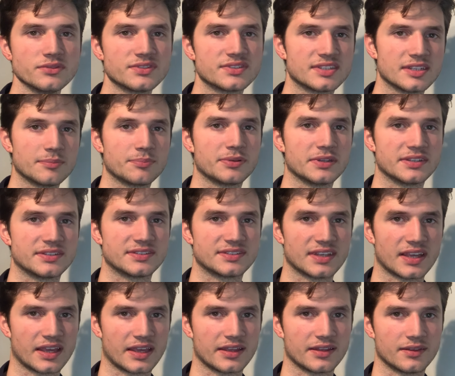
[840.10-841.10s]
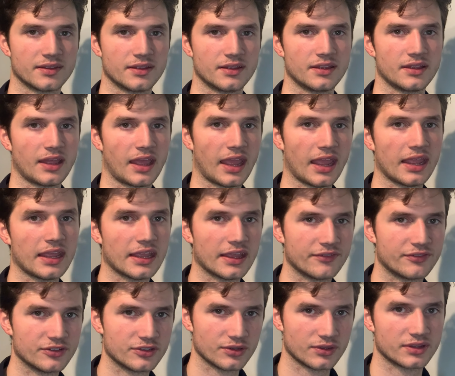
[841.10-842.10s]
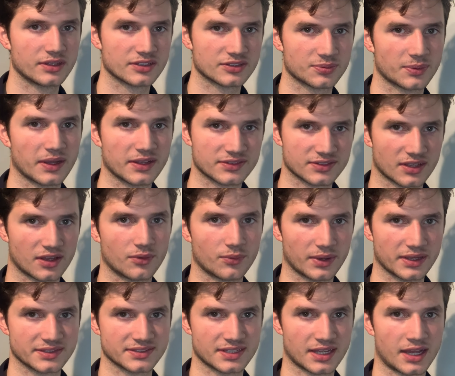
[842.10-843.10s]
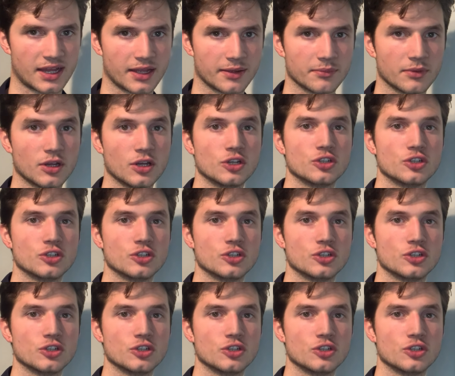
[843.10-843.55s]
simply say, hey, if you do it this way, it's going to waste time.